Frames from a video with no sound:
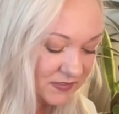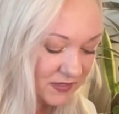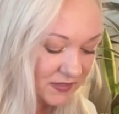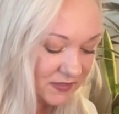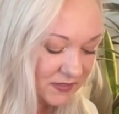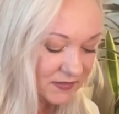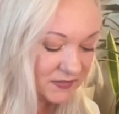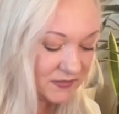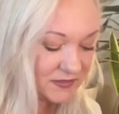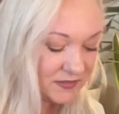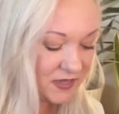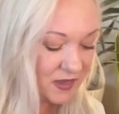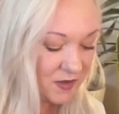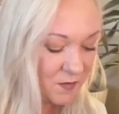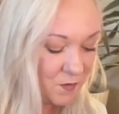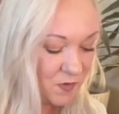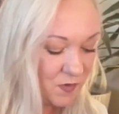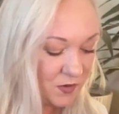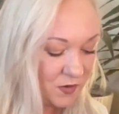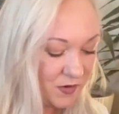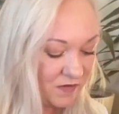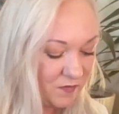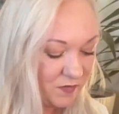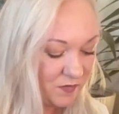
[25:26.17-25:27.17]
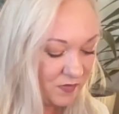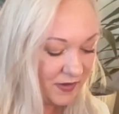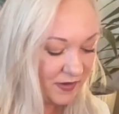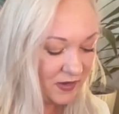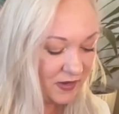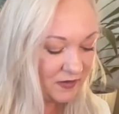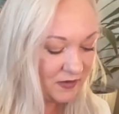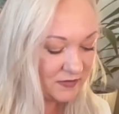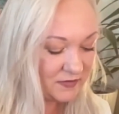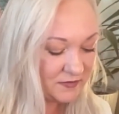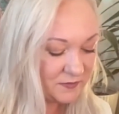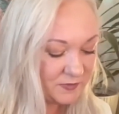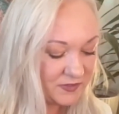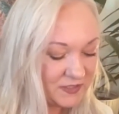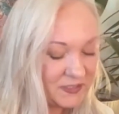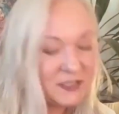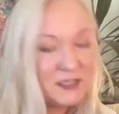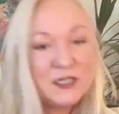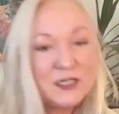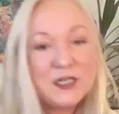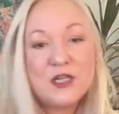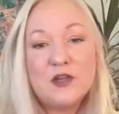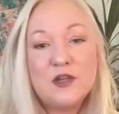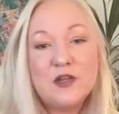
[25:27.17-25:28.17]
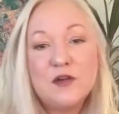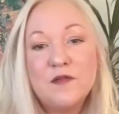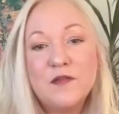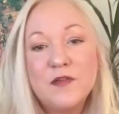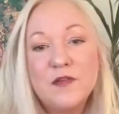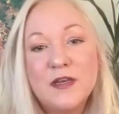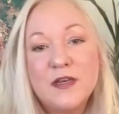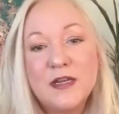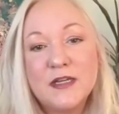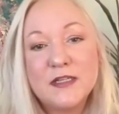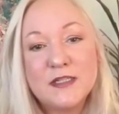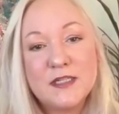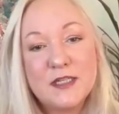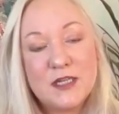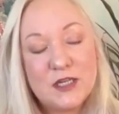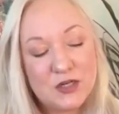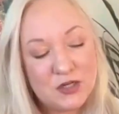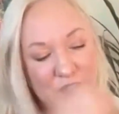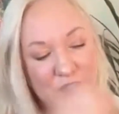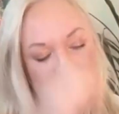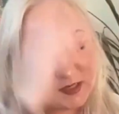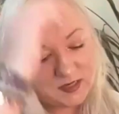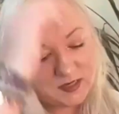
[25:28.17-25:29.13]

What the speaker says: Tell us what you have planned and what's in the queue for the next year,